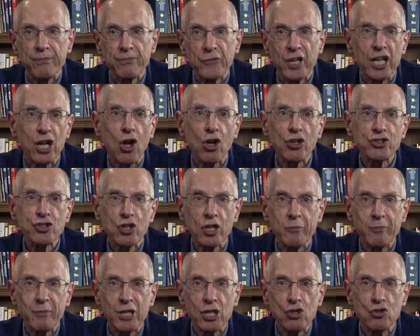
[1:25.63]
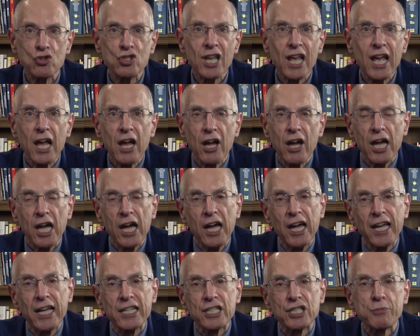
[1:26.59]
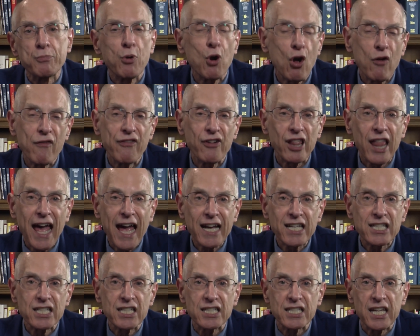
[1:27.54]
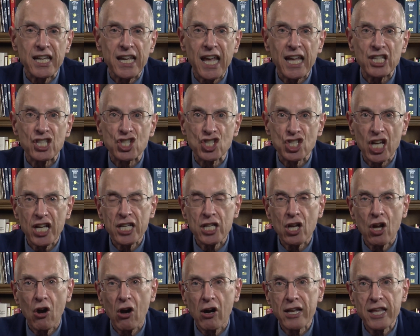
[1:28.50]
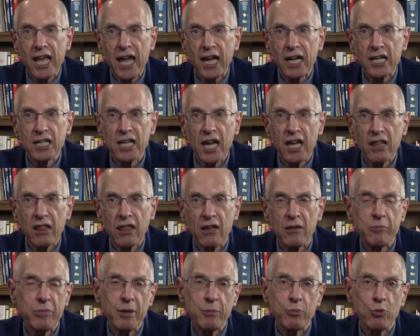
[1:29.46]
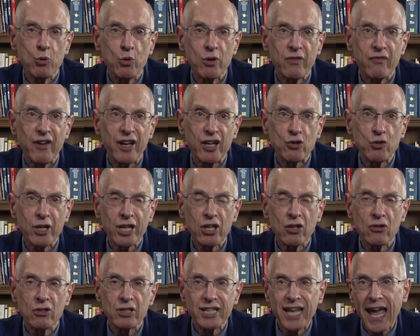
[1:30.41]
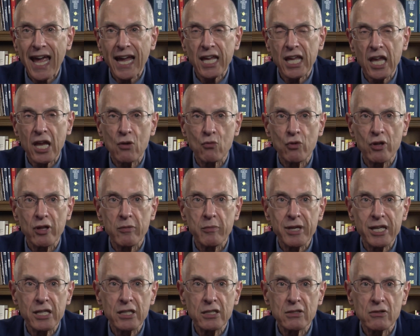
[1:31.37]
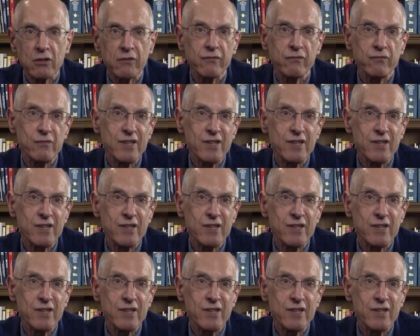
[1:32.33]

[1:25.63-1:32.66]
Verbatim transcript: It also can be used as prophylaxis against sudden cardiac death in people with ventricular tachyarrhythmias or